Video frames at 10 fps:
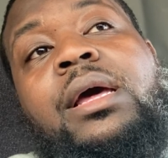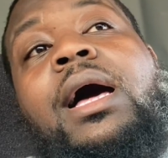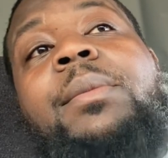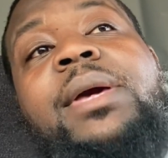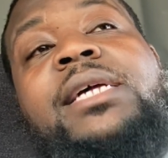
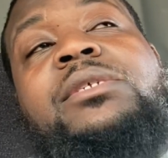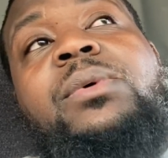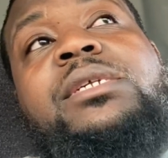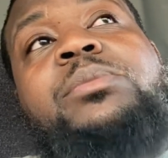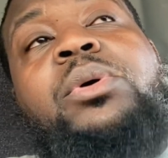I'm guessing
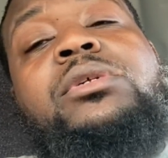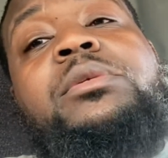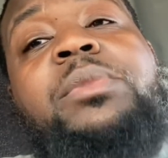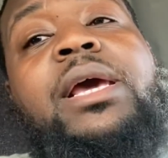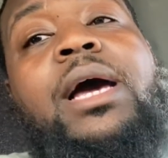where it's supposed
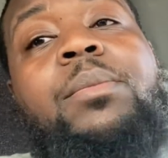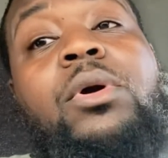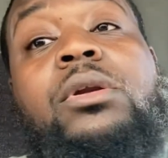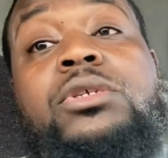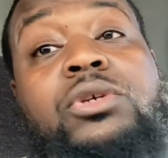to be at. I'm
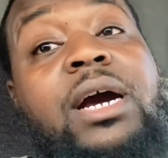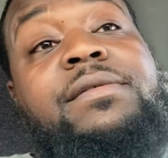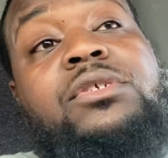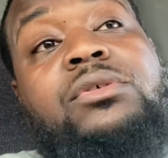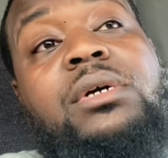gonna drive
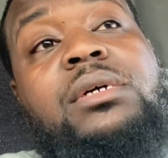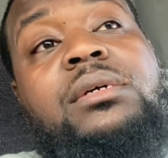the truck,